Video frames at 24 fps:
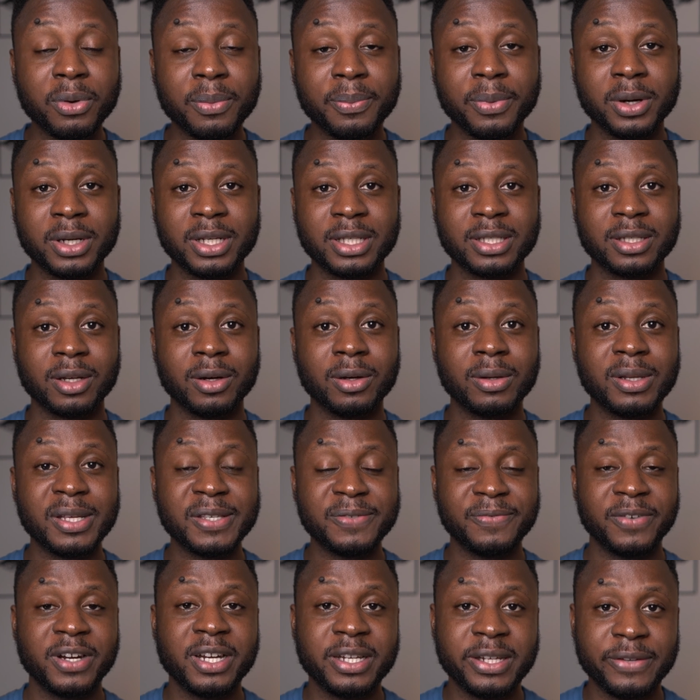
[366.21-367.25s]
but it's always
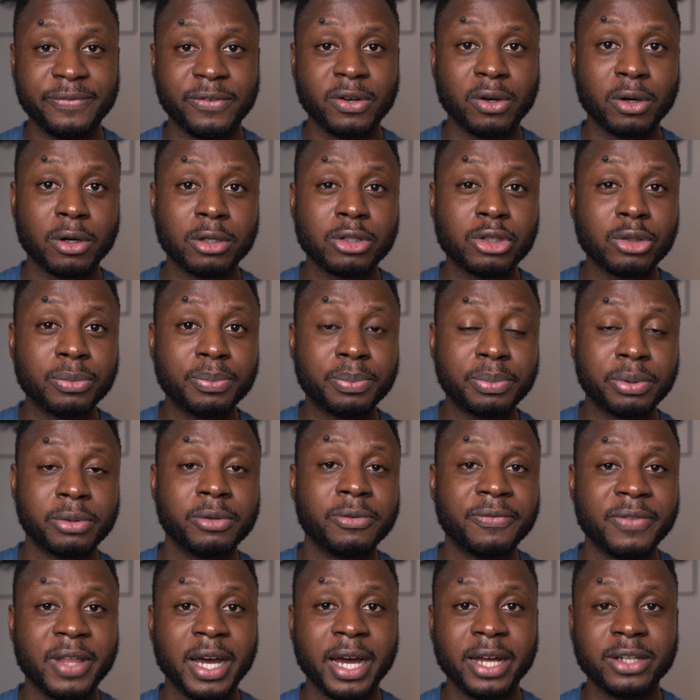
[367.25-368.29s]
very difficult to
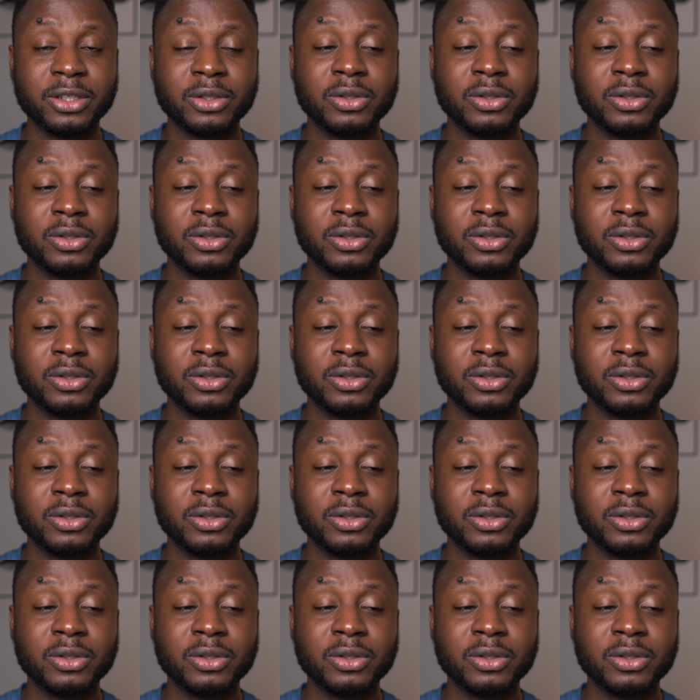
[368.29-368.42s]
prove that.